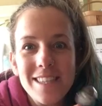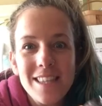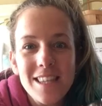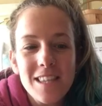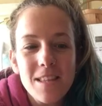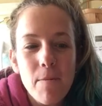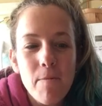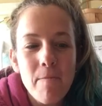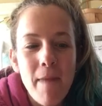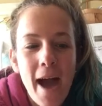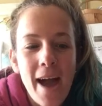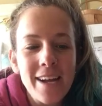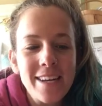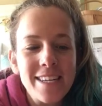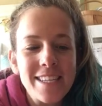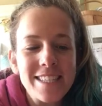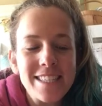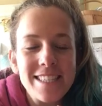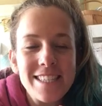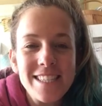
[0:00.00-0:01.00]
the magnet
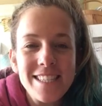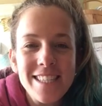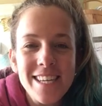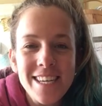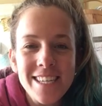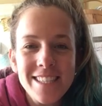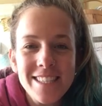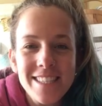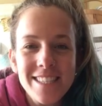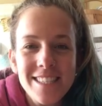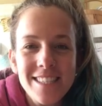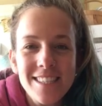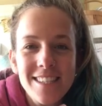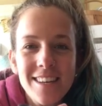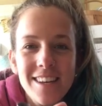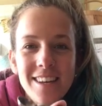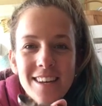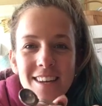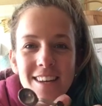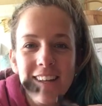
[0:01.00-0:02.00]
sticks.
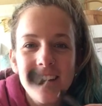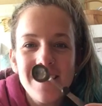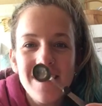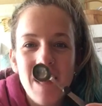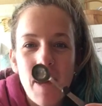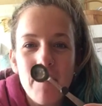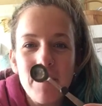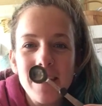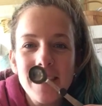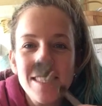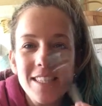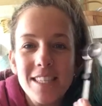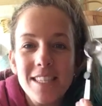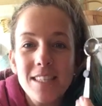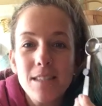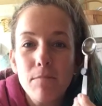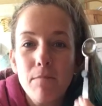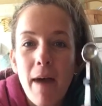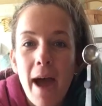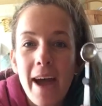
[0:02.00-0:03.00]
That means it is
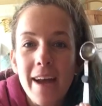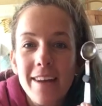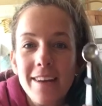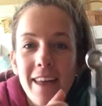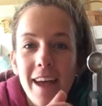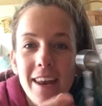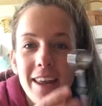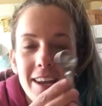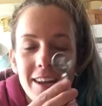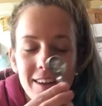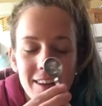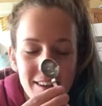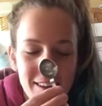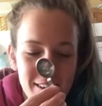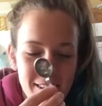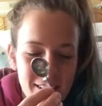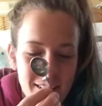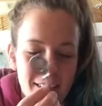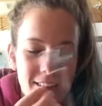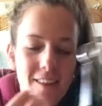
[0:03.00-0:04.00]
magnetic.
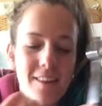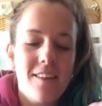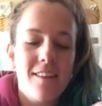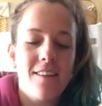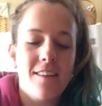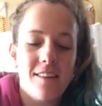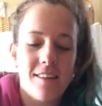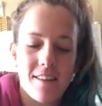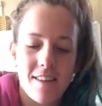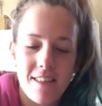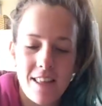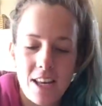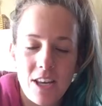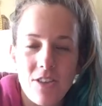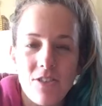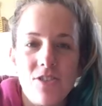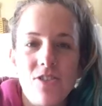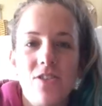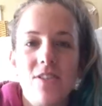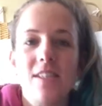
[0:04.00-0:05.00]
And then you
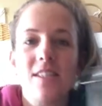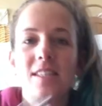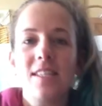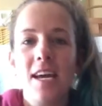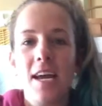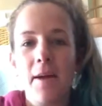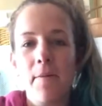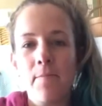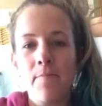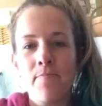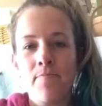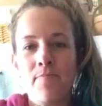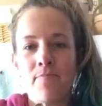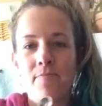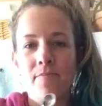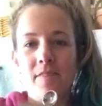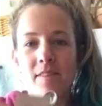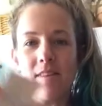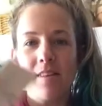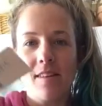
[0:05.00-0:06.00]
do the same,
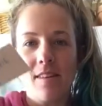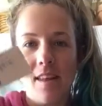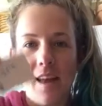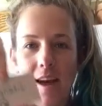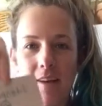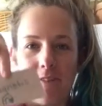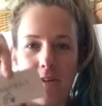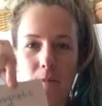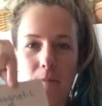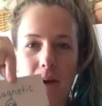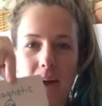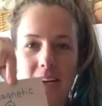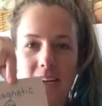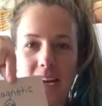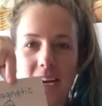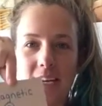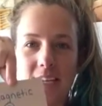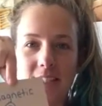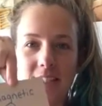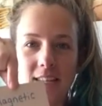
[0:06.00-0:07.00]
have your
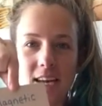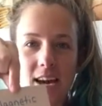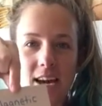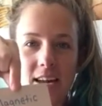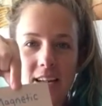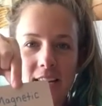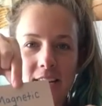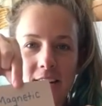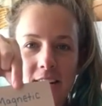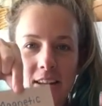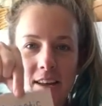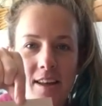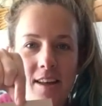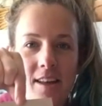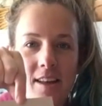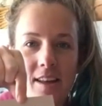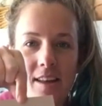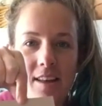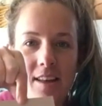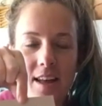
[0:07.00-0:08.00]
magnetic sign,
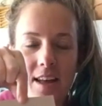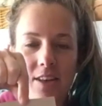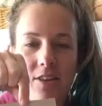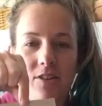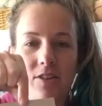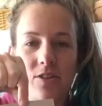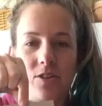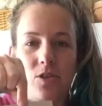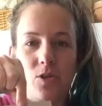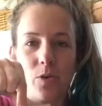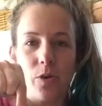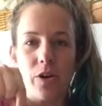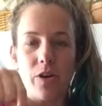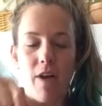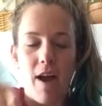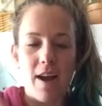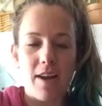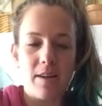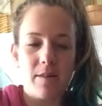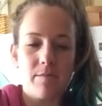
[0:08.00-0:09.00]
and you can sort your
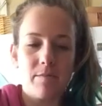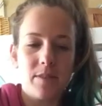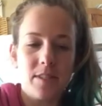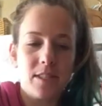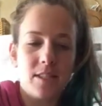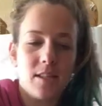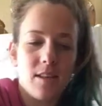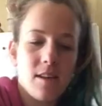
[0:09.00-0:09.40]
items.